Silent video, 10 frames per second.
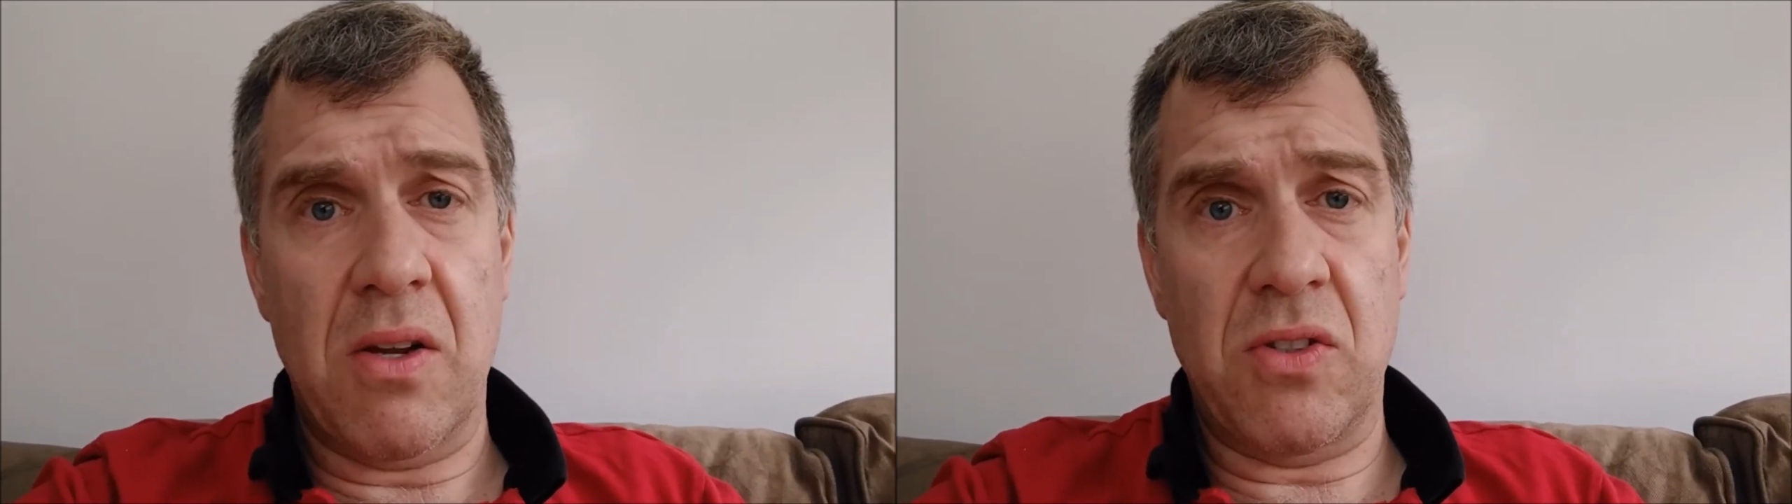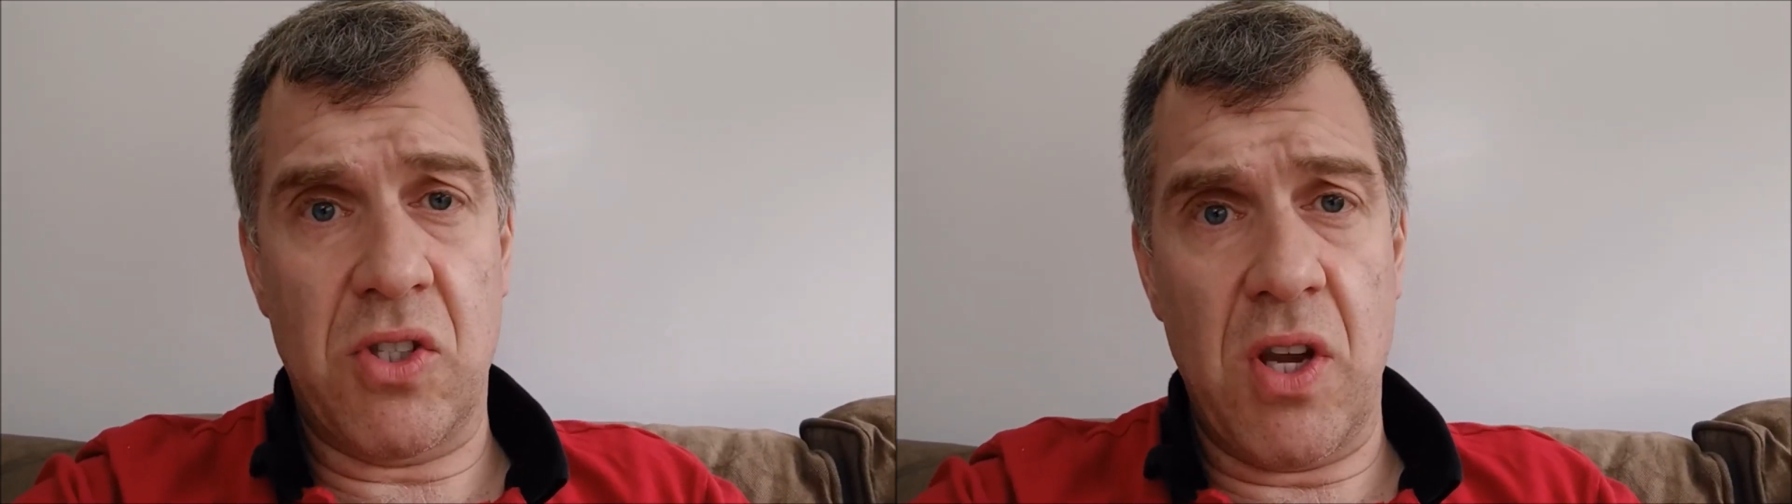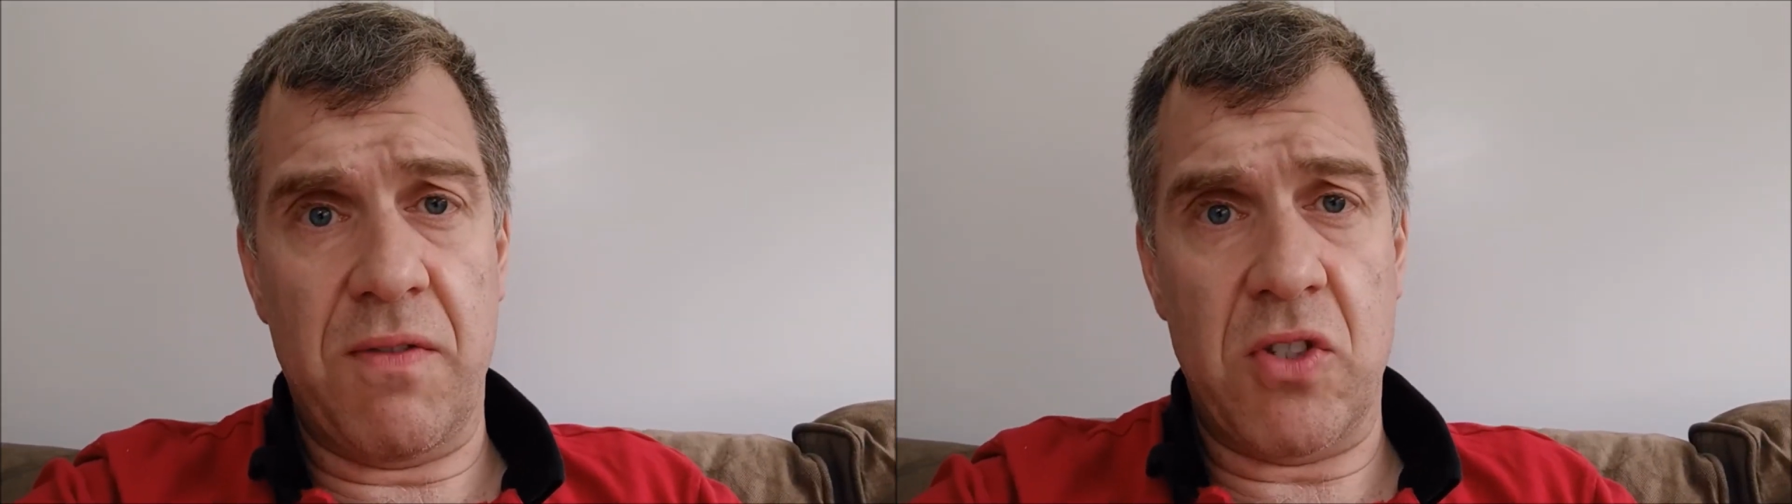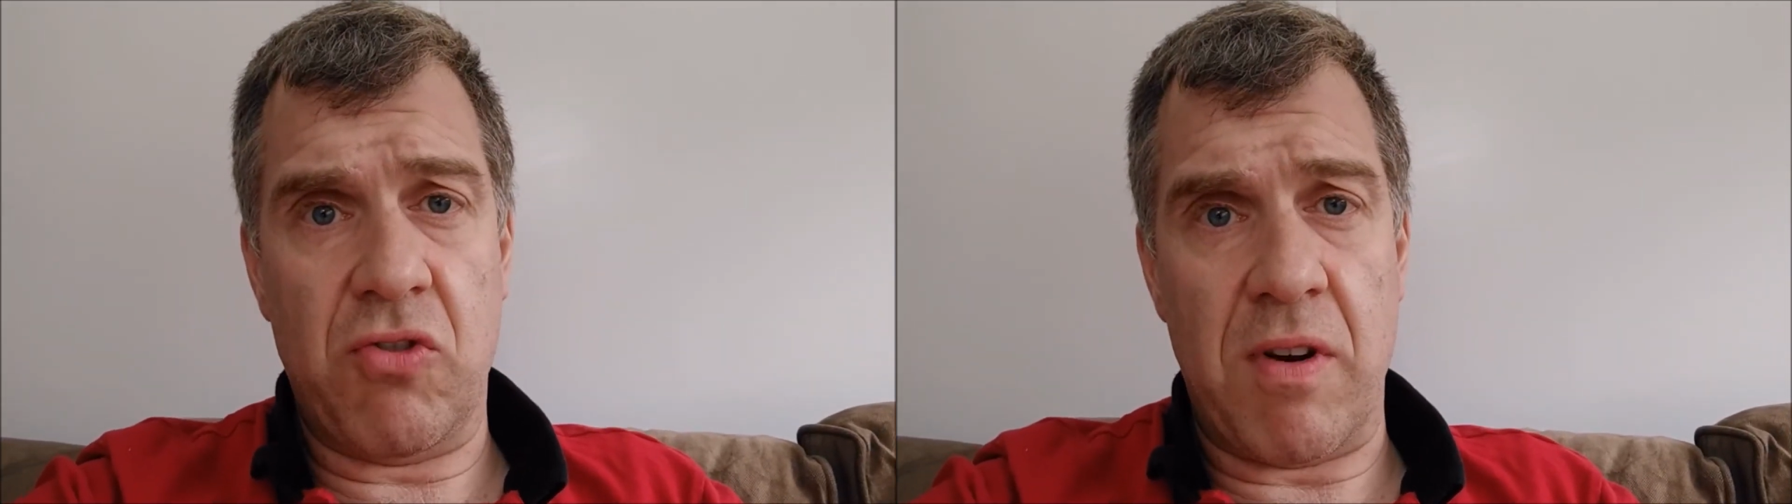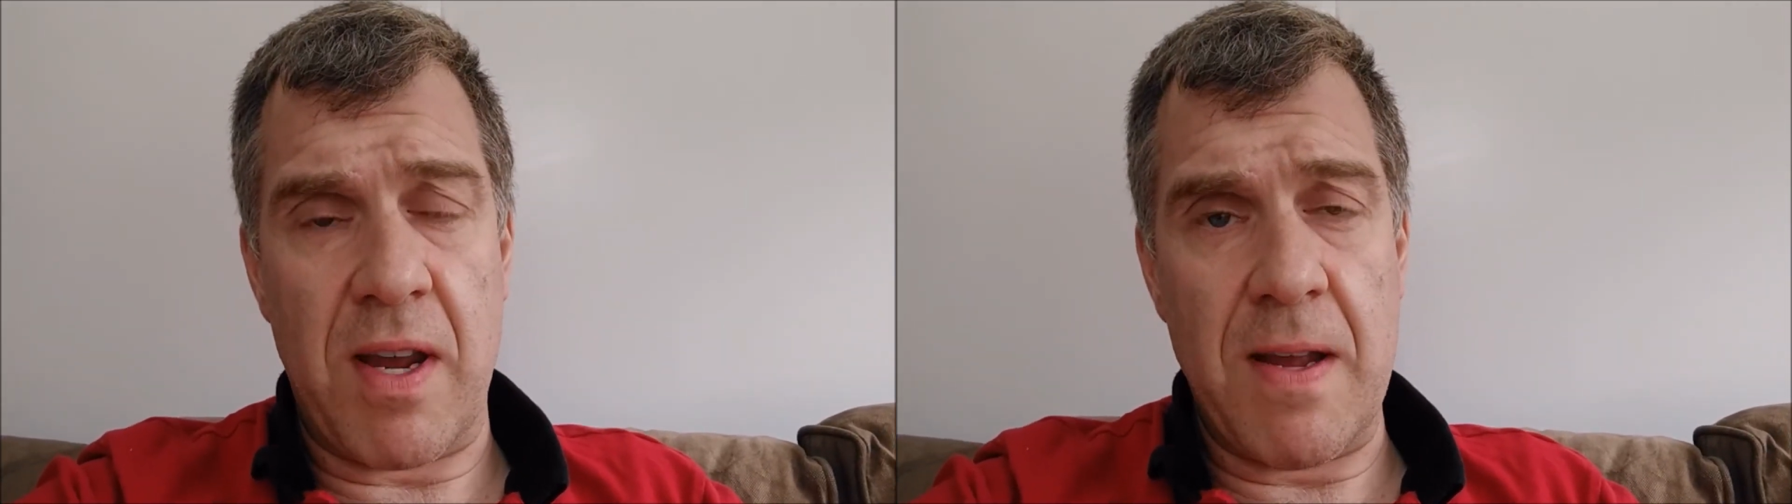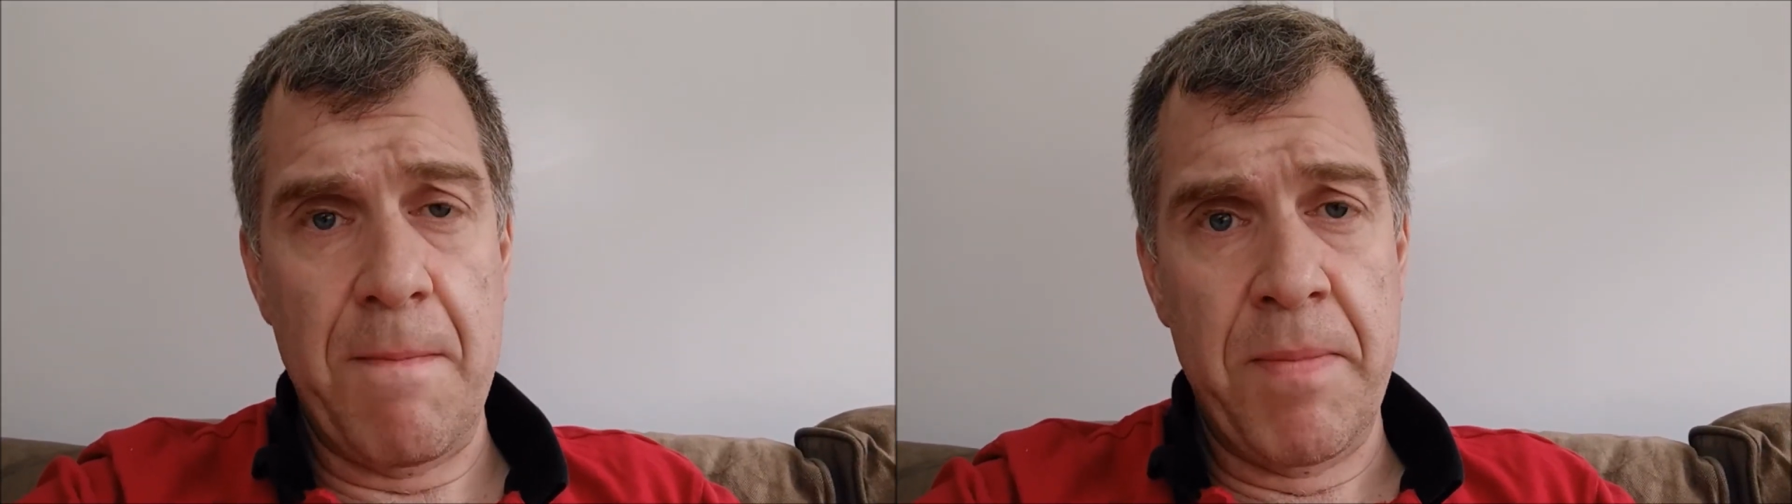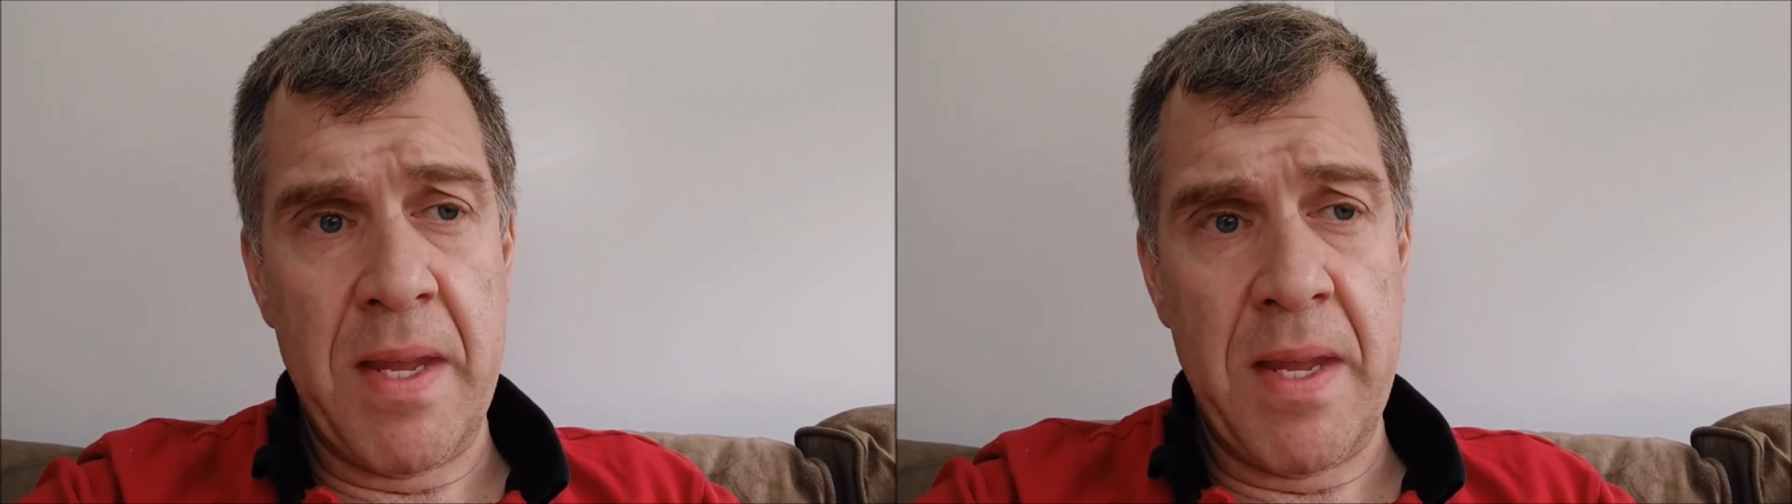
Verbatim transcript: conservatory.